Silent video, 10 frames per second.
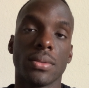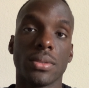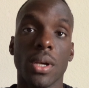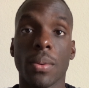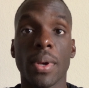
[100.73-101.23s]

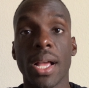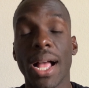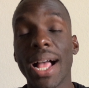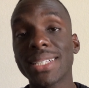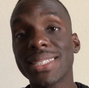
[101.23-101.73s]
So
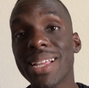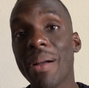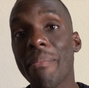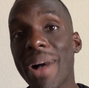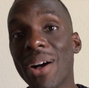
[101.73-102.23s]
as the
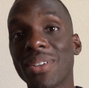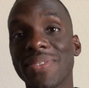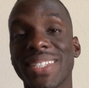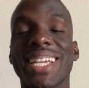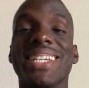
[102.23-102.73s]
amount
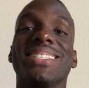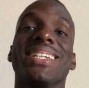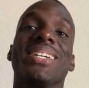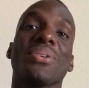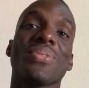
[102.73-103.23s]
of days
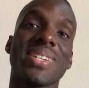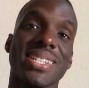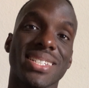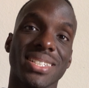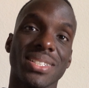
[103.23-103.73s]

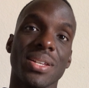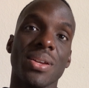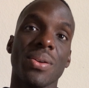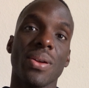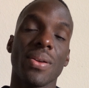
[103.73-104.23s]
increases
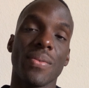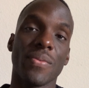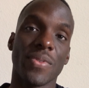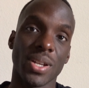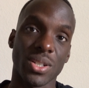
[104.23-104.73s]

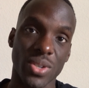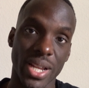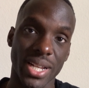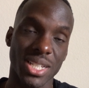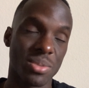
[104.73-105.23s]
for your
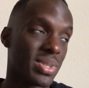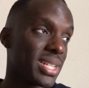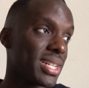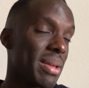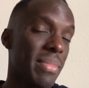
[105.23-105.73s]
training
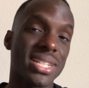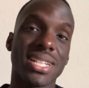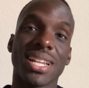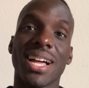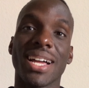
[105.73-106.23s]
split, it
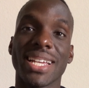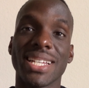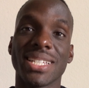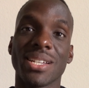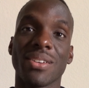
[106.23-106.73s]
makes it a lot
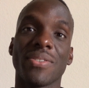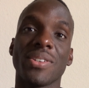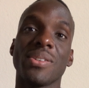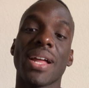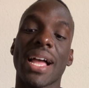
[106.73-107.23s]
easier for
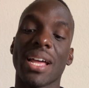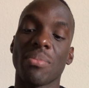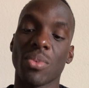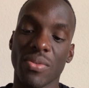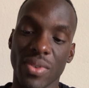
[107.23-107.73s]
you to
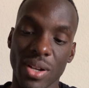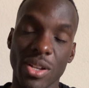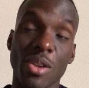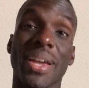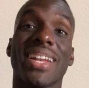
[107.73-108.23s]
add more
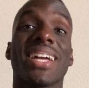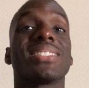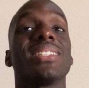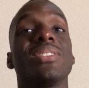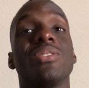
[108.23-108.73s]
volume and
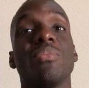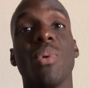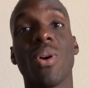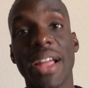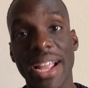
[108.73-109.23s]
actually do
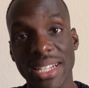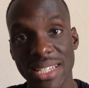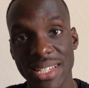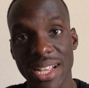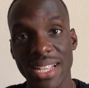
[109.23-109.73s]
more
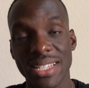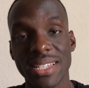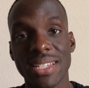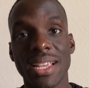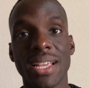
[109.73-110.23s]
exercises,